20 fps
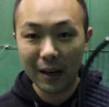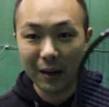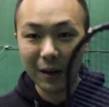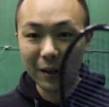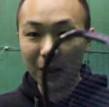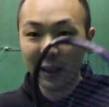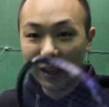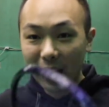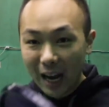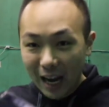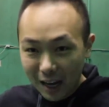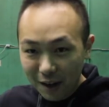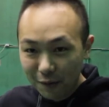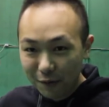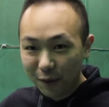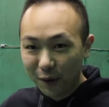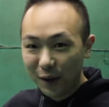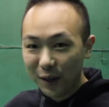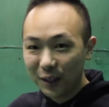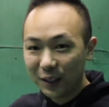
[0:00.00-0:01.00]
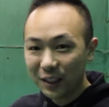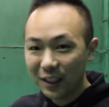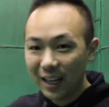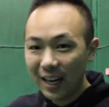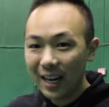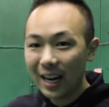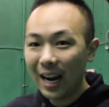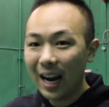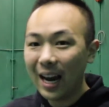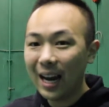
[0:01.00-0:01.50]
live for you
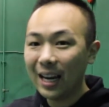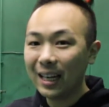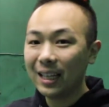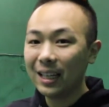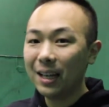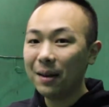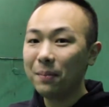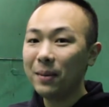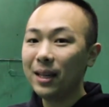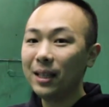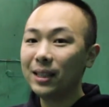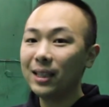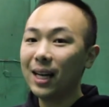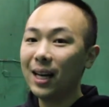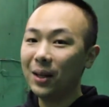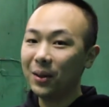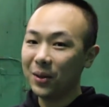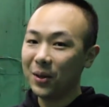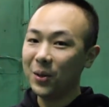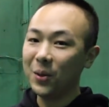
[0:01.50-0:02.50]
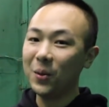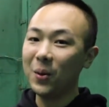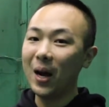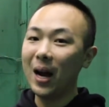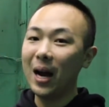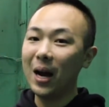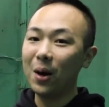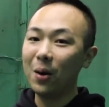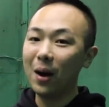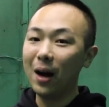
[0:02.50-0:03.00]
today, and let me tell you
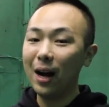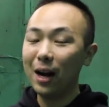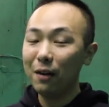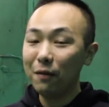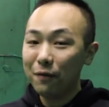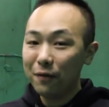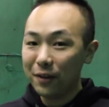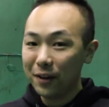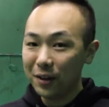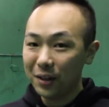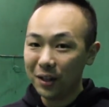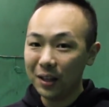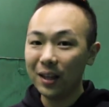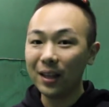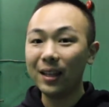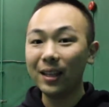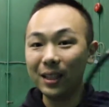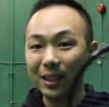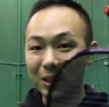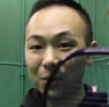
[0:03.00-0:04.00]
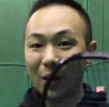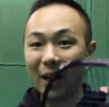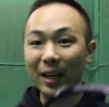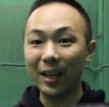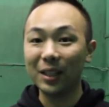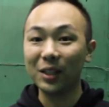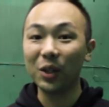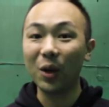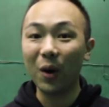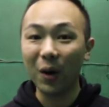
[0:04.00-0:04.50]
how I feel these
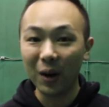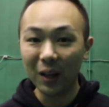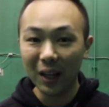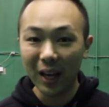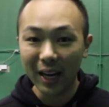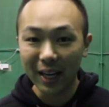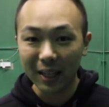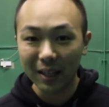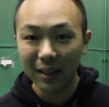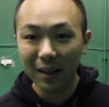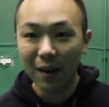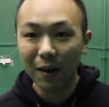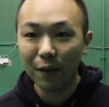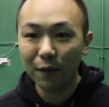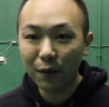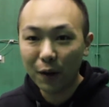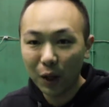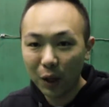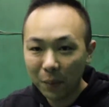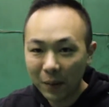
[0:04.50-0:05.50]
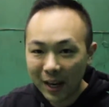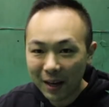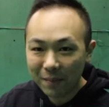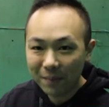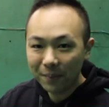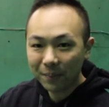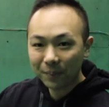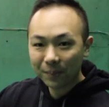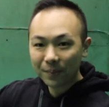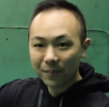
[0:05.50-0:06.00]
rackets are like. Follow me.
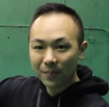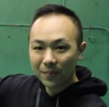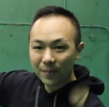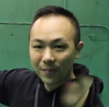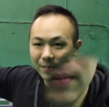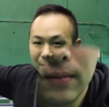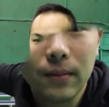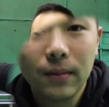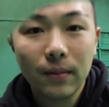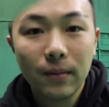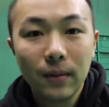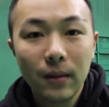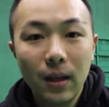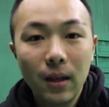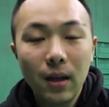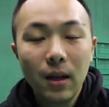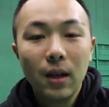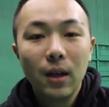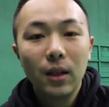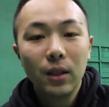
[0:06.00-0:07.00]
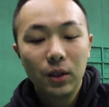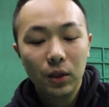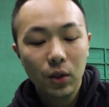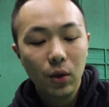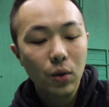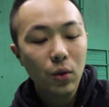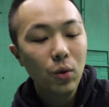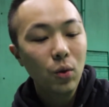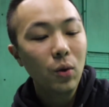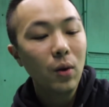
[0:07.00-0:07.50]

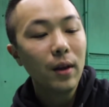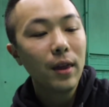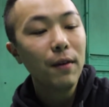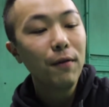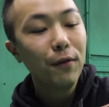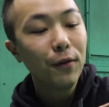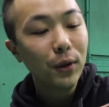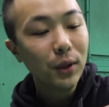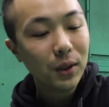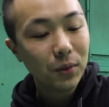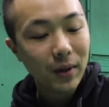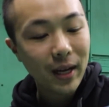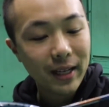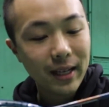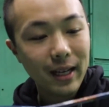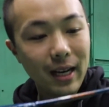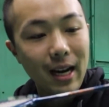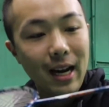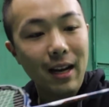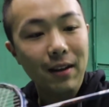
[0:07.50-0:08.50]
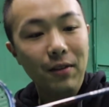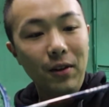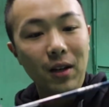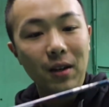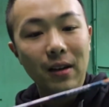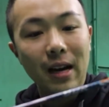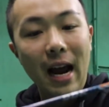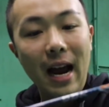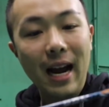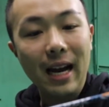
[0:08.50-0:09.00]
So the first racket I have
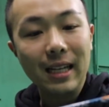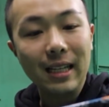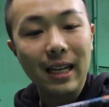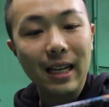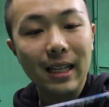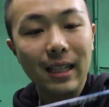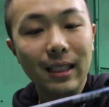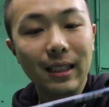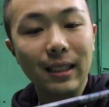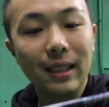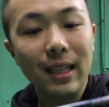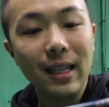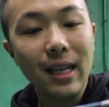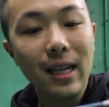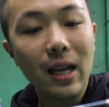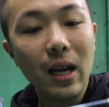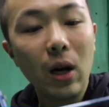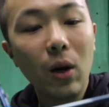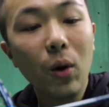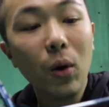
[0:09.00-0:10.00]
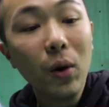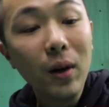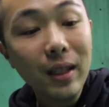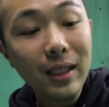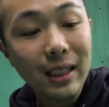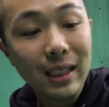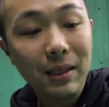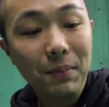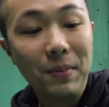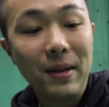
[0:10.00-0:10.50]
on hand is the
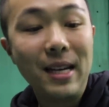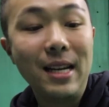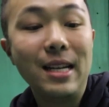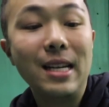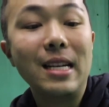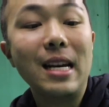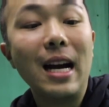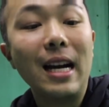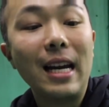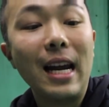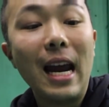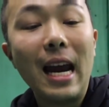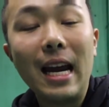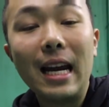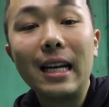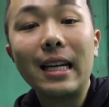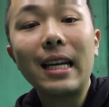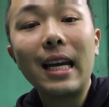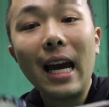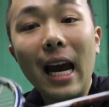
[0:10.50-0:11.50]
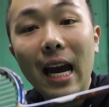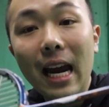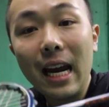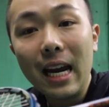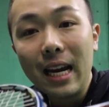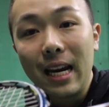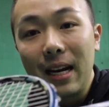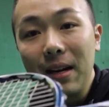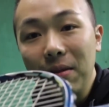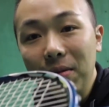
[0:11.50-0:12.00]
Auraspeed
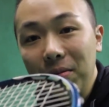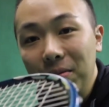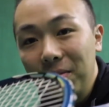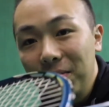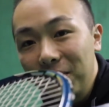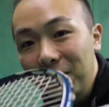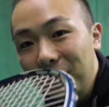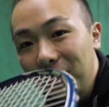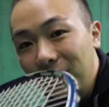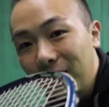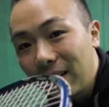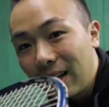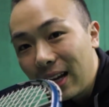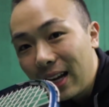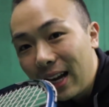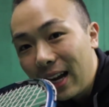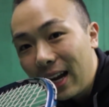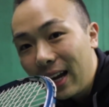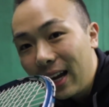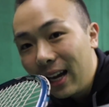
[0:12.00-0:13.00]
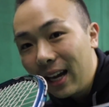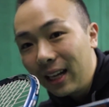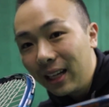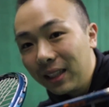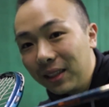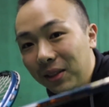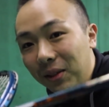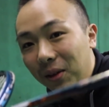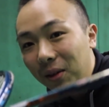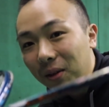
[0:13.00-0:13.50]
98K,
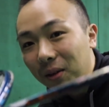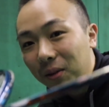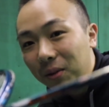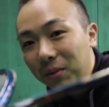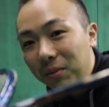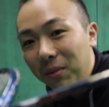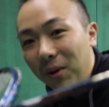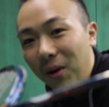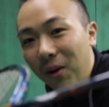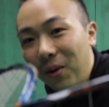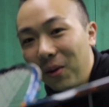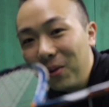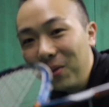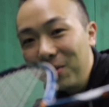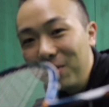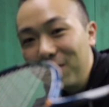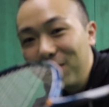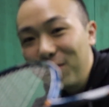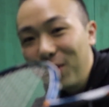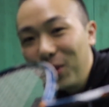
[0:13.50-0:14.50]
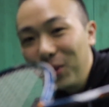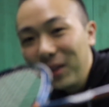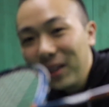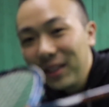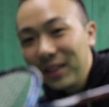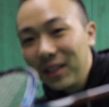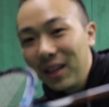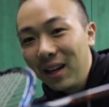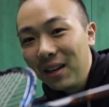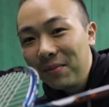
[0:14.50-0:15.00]
and
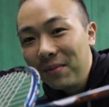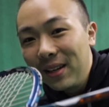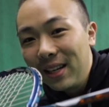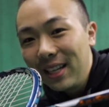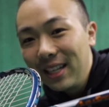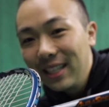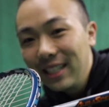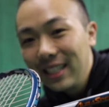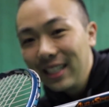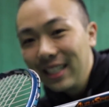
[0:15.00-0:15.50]
focus on me.